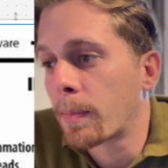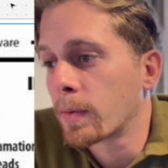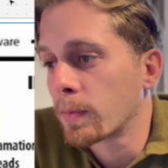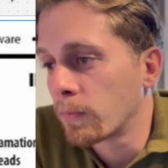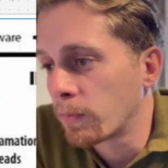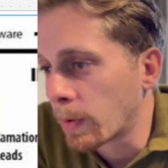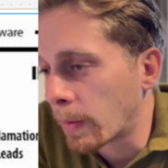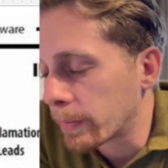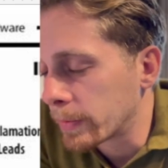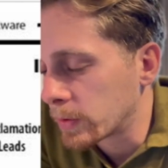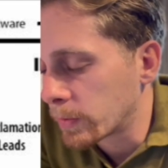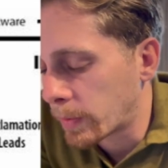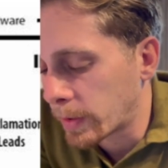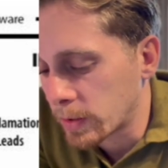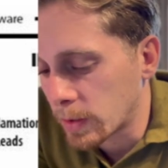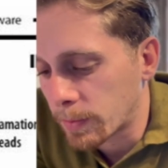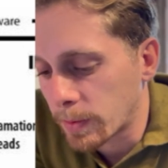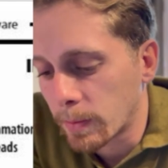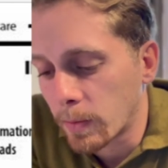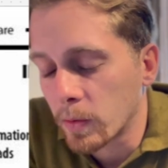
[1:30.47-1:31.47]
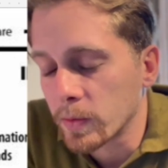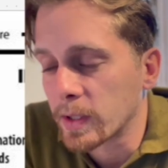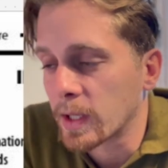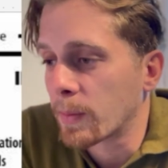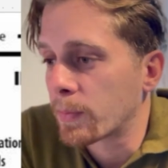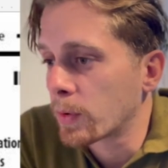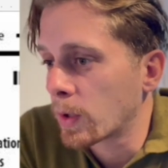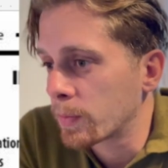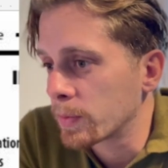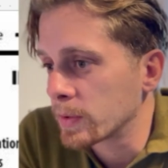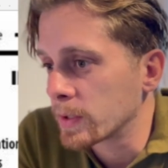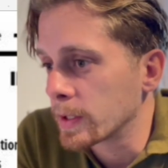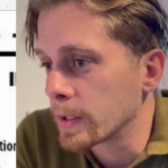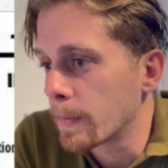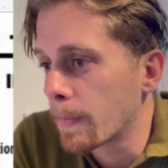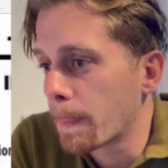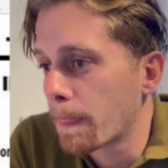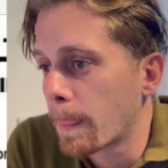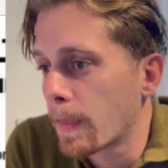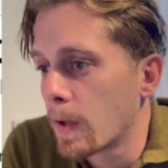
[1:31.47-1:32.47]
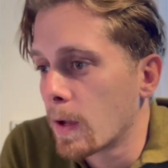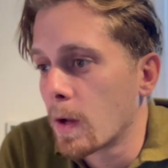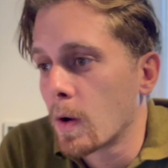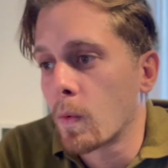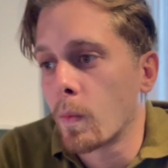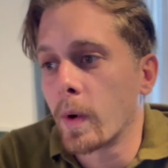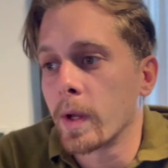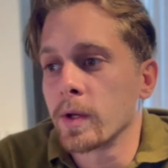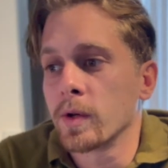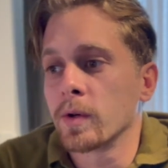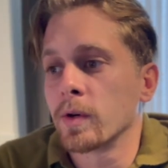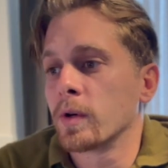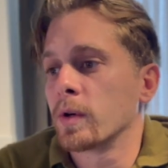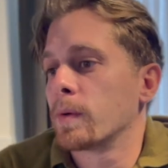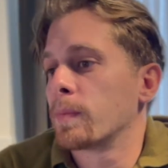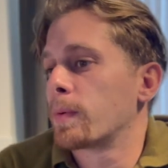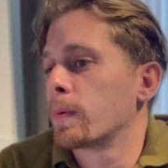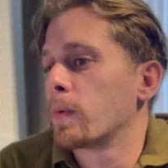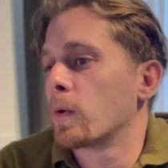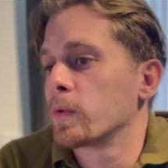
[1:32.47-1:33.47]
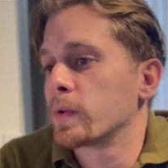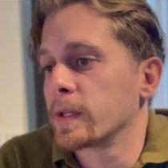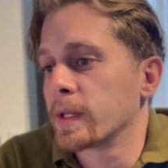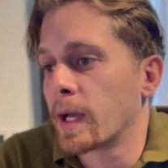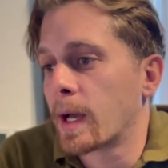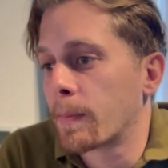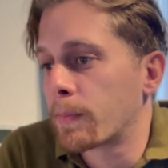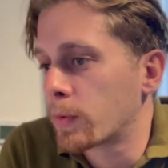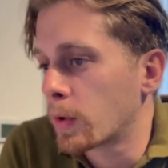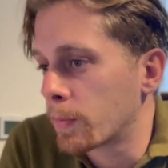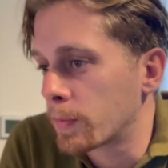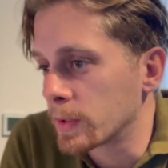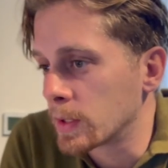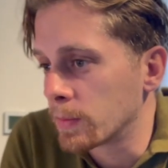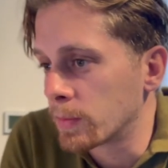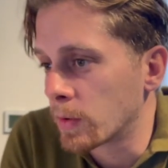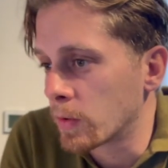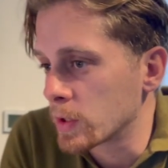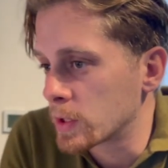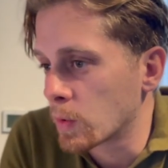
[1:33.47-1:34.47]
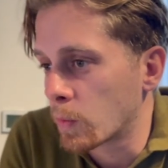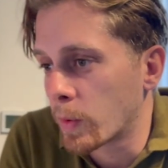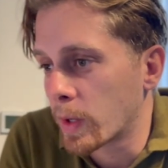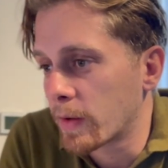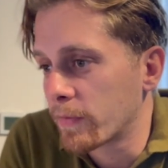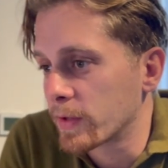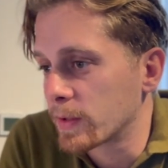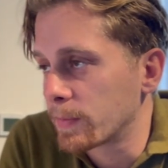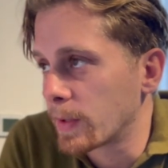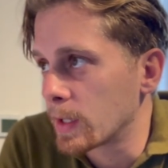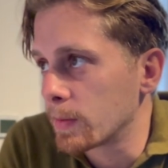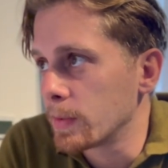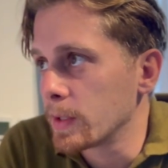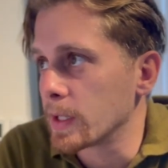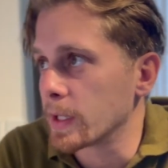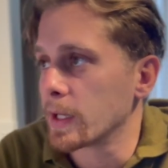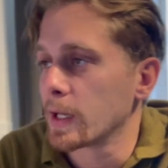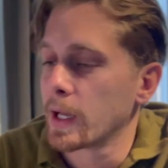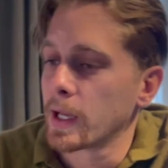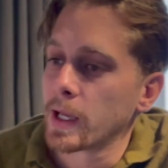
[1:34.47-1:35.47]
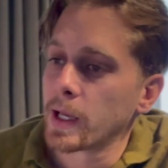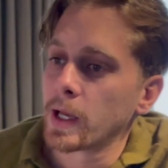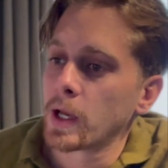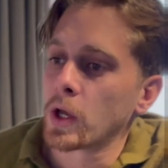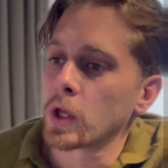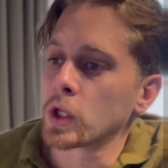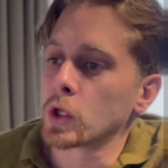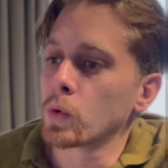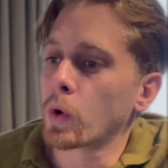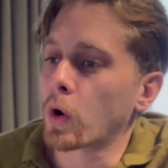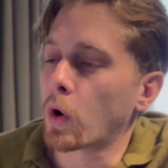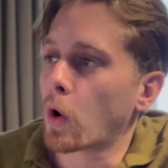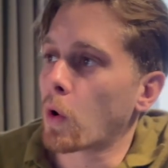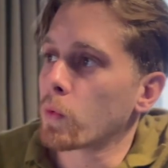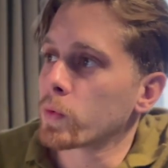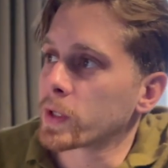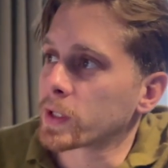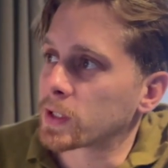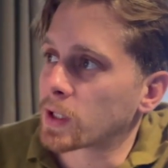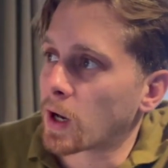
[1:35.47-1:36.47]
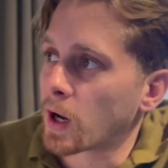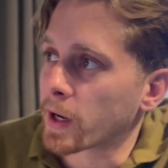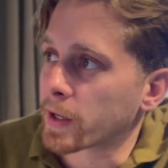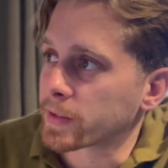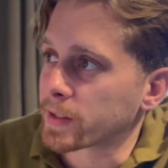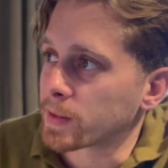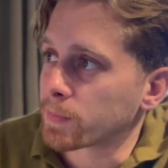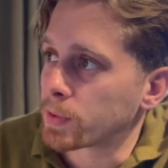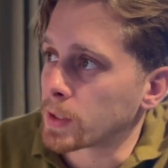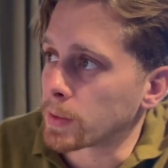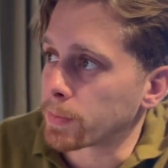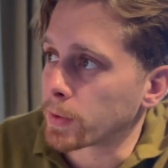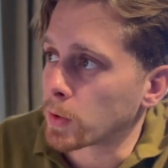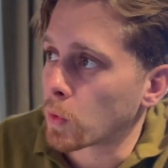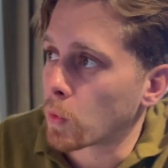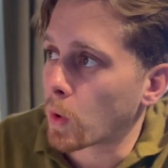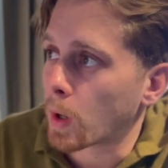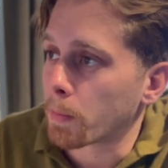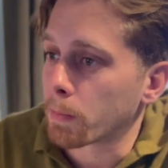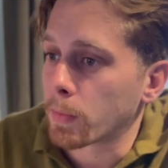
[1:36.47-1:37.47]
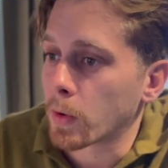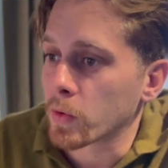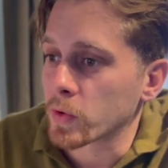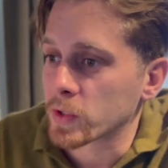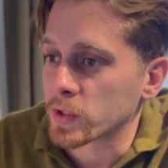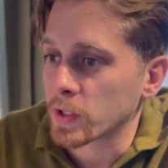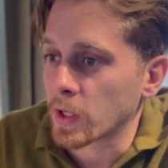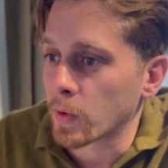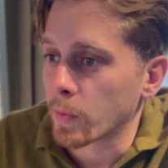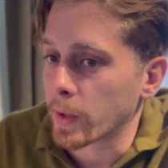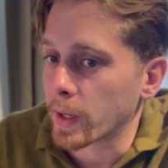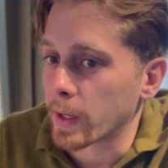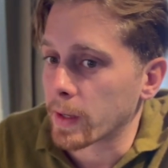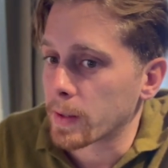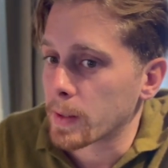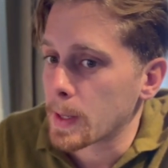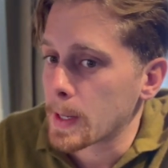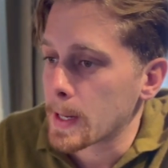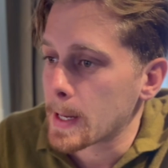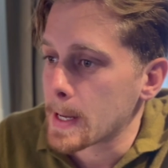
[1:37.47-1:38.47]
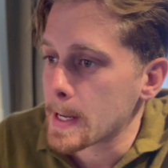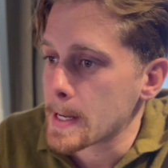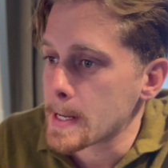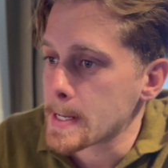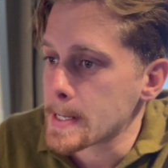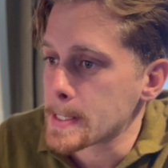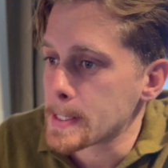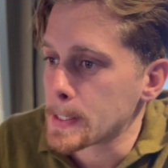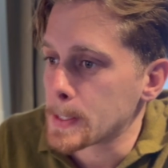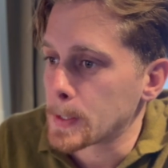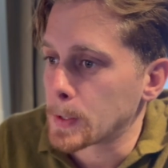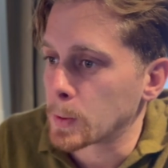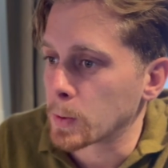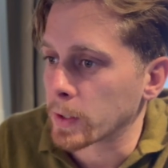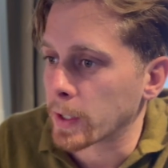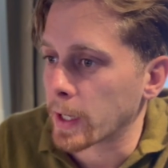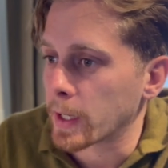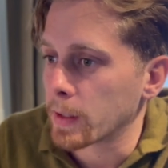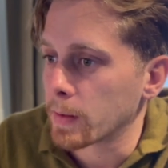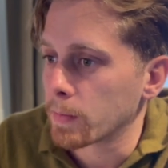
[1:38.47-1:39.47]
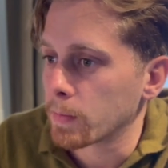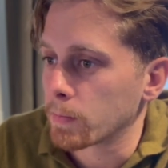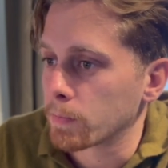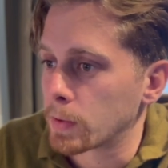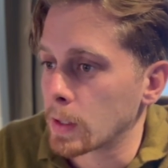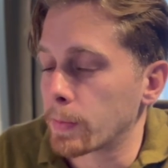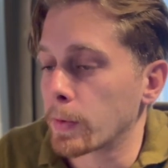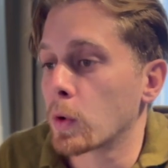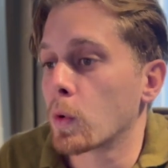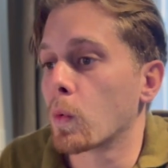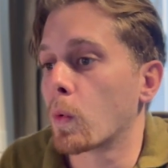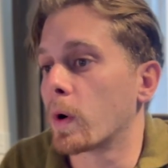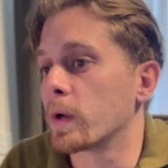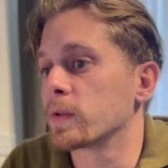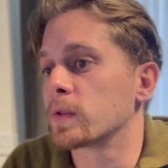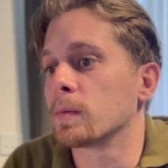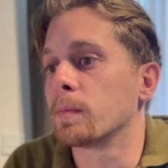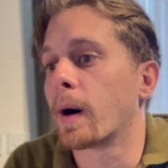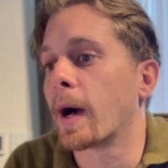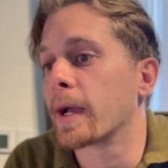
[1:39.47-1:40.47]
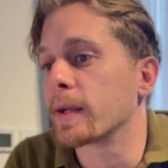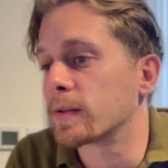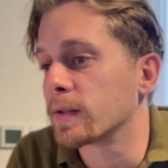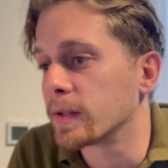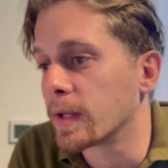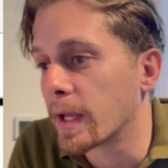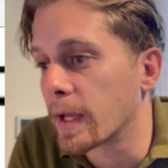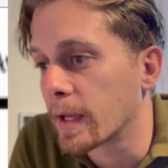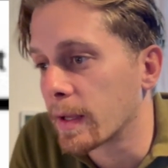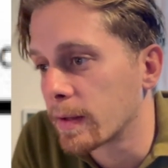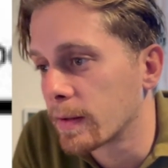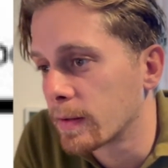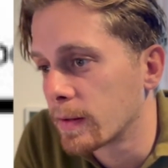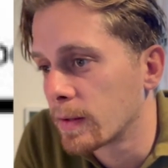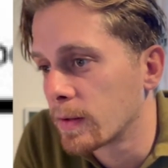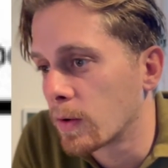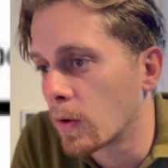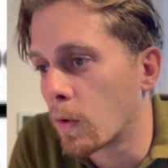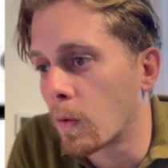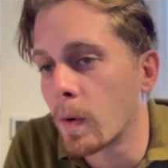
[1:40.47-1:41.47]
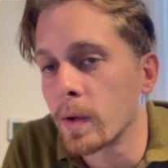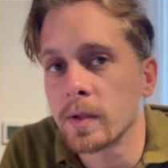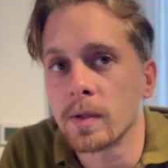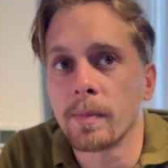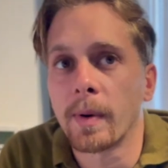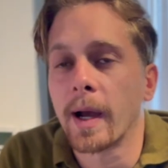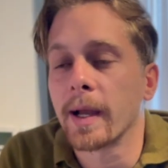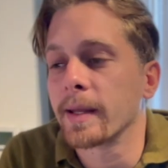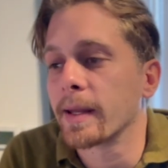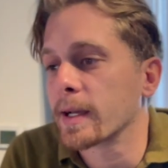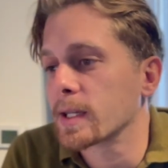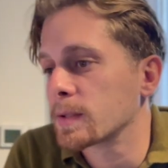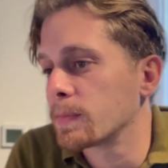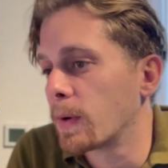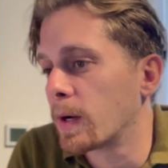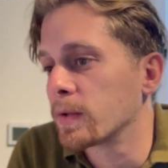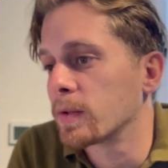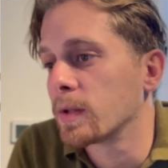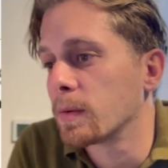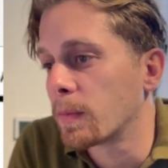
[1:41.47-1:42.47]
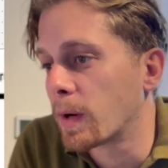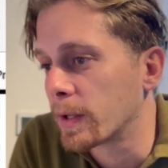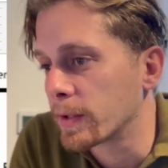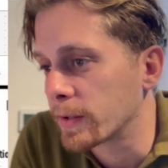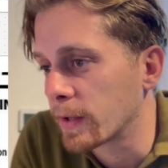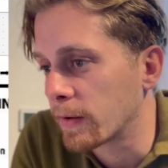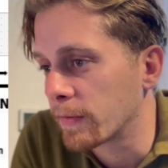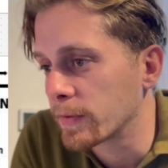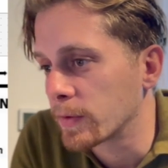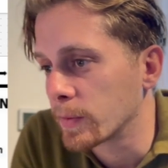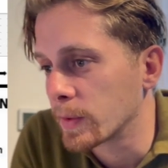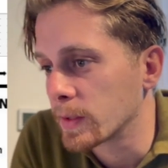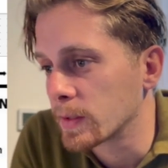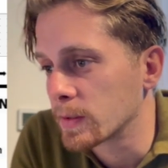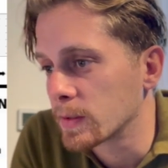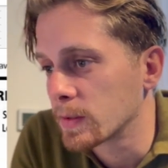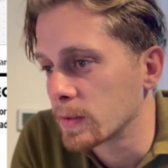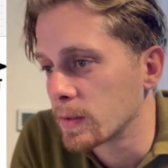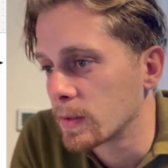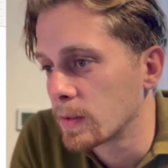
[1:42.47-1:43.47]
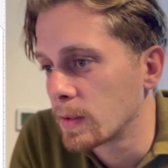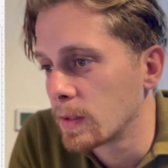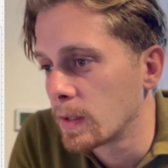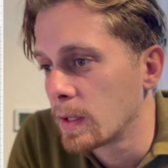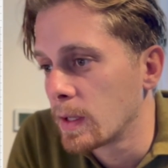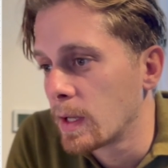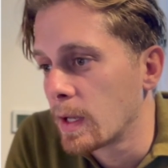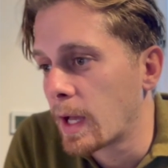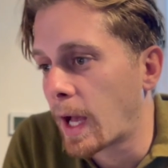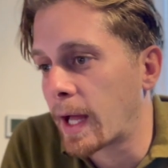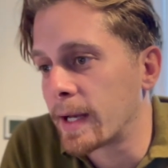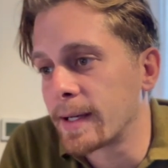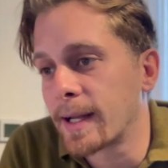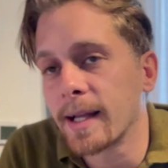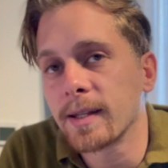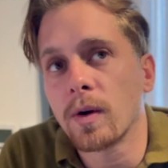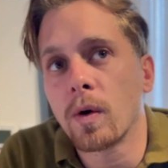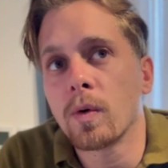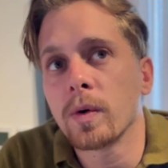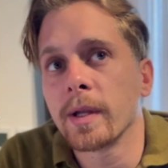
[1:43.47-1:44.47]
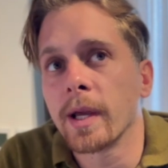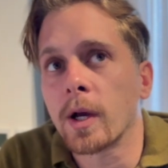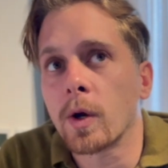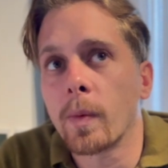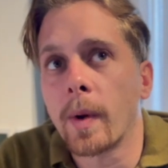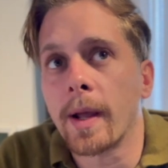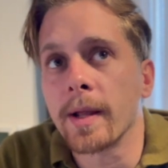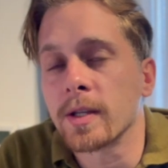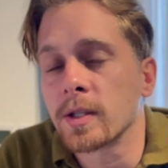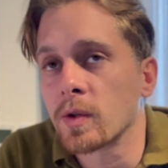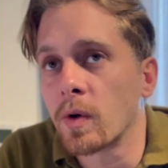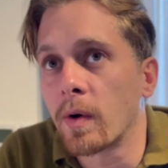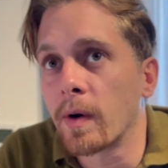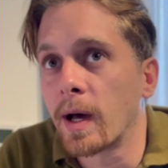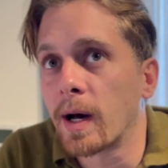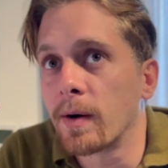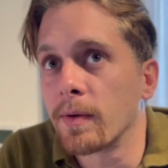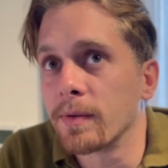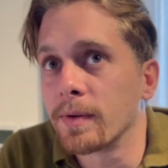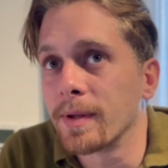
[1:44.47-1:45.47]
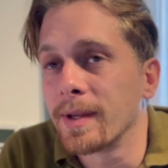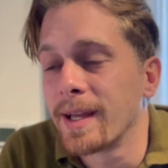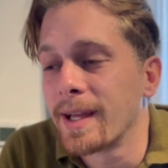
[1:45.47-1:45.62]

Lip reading: when you're promoting a property, when you're promoting a property brochure, whatever it may be, you are only targeting people who are most aware. Okay, people who want to buy today, or want to buy next month or the month afterwards. And that only equates to around